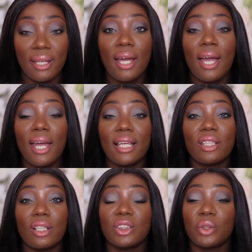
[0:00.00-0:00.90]
It
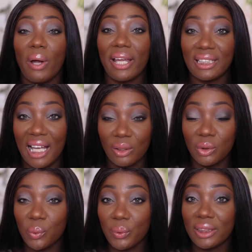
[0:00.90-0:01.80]
does dry down
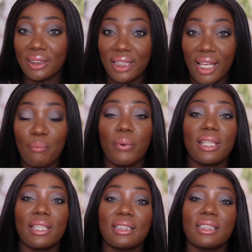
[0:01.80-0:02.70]
during the day, but it
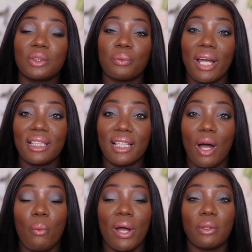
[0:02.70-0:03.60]
doesn't dry down
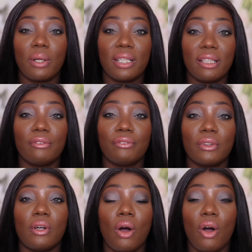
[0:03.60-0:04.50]
where your lip
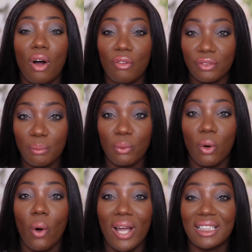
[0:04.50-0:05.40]
feel uncomfortable
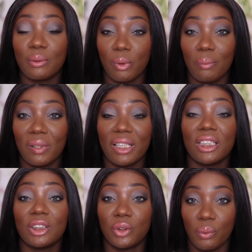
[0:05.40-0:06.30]
or extremely
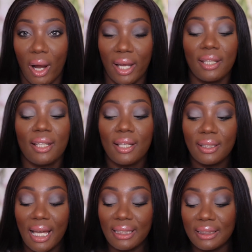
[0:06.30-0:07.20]
dry.
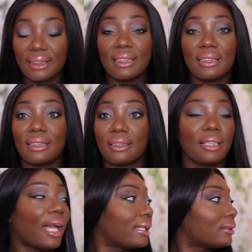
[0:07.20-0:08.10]
This is
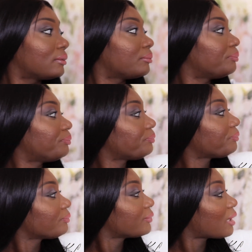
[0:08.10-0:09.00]
like,
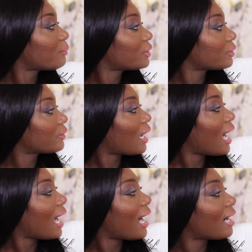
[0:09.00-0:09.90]
let me show you.
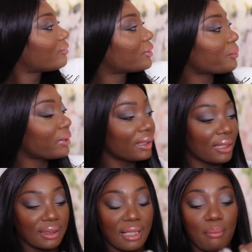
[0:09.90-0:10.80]
I have 3
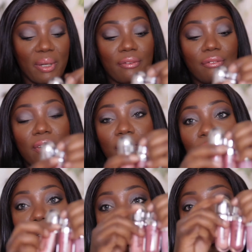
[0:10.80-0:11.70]
that are my
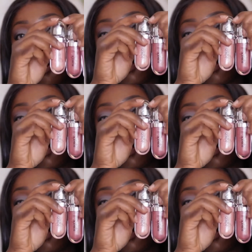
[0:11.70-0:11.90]
favorite colors.